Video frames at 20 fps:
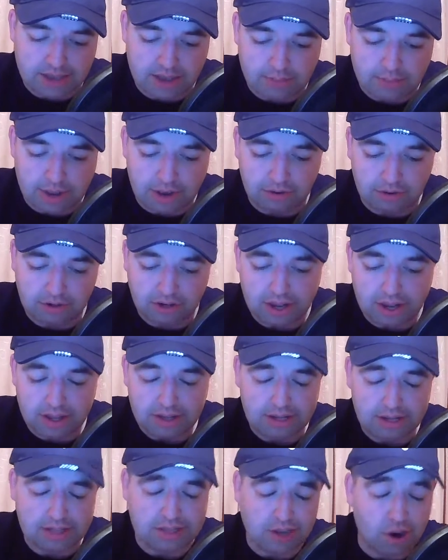time out.
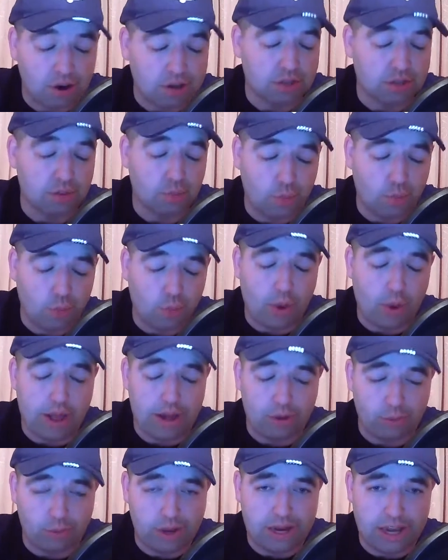This horse is
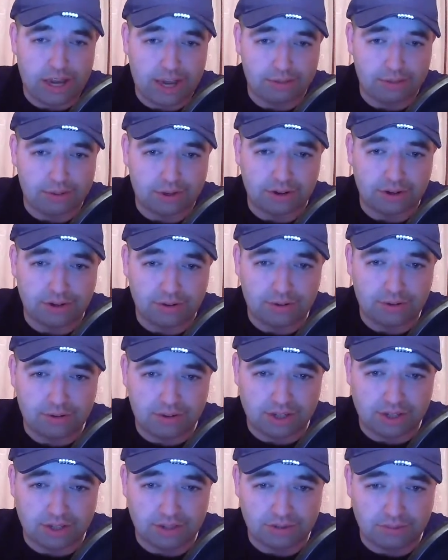well able
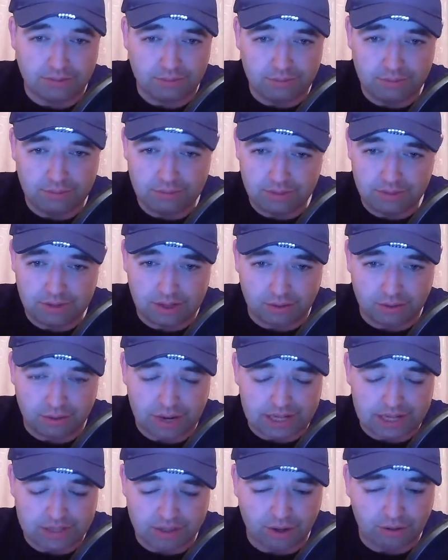to
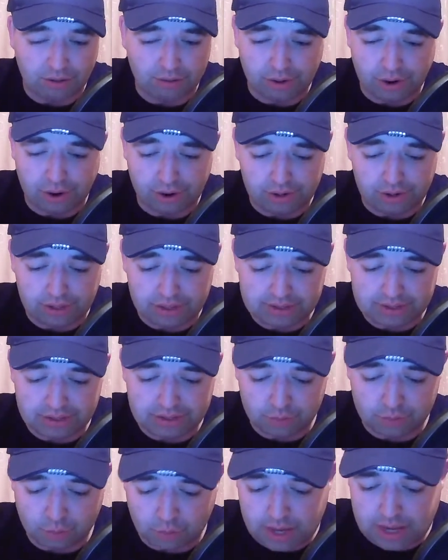race over hurdles.
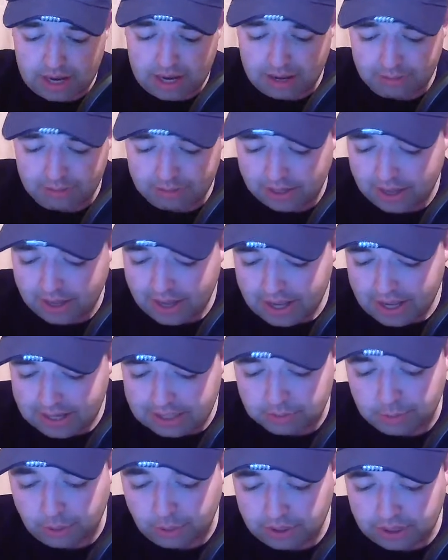It's well able.
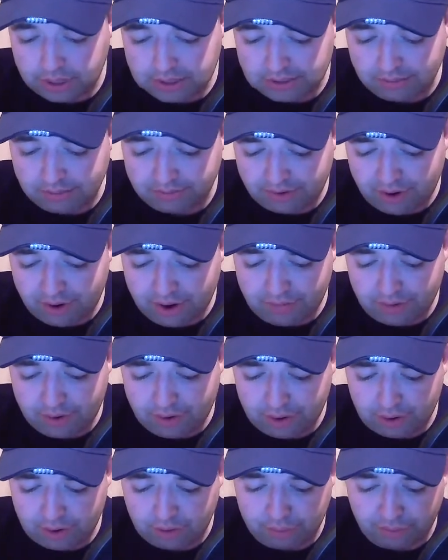It's put in some very,
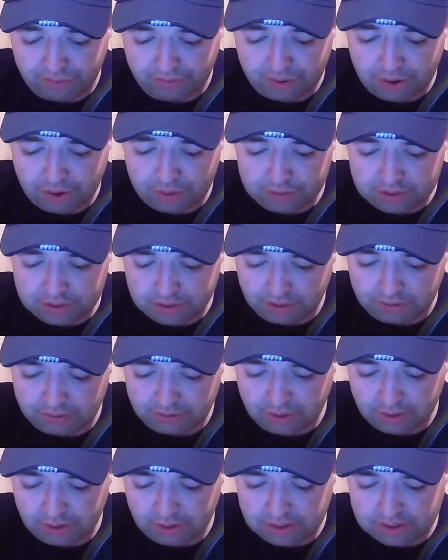very good performance over
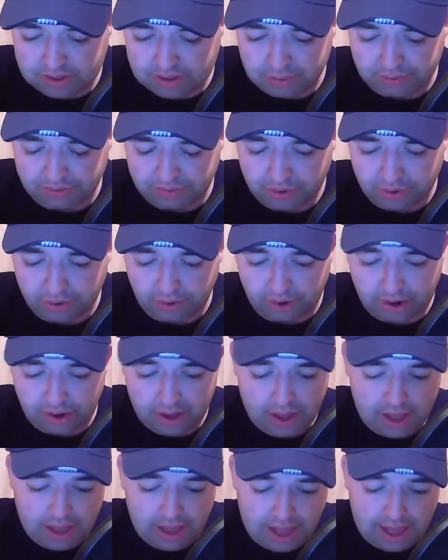hurdles before,
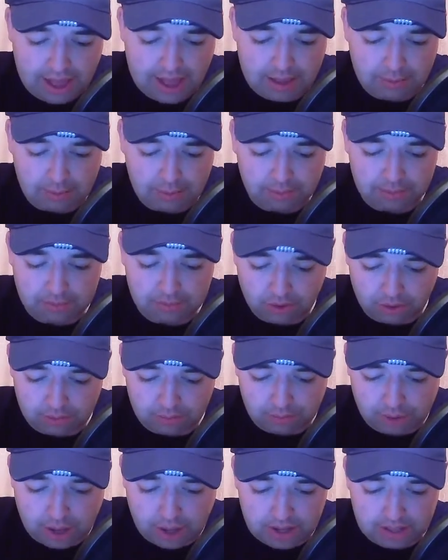
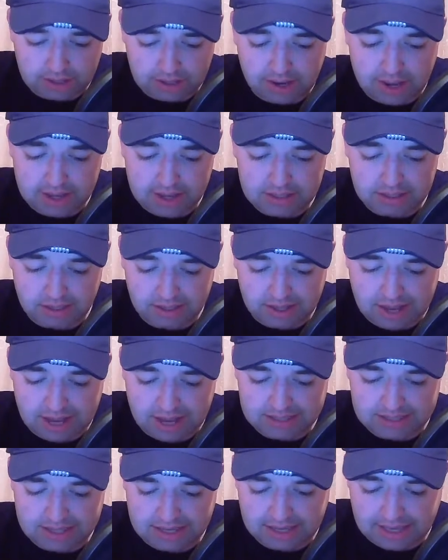behind the likes of
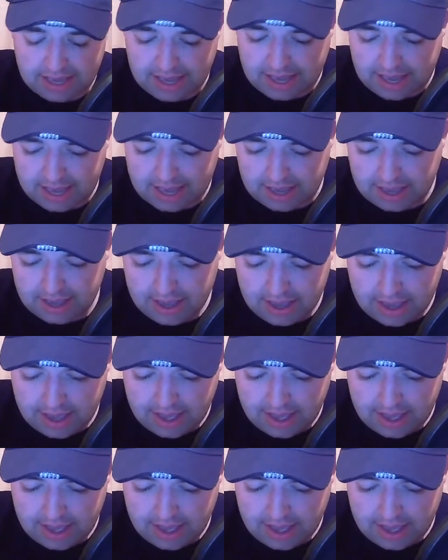Classy K,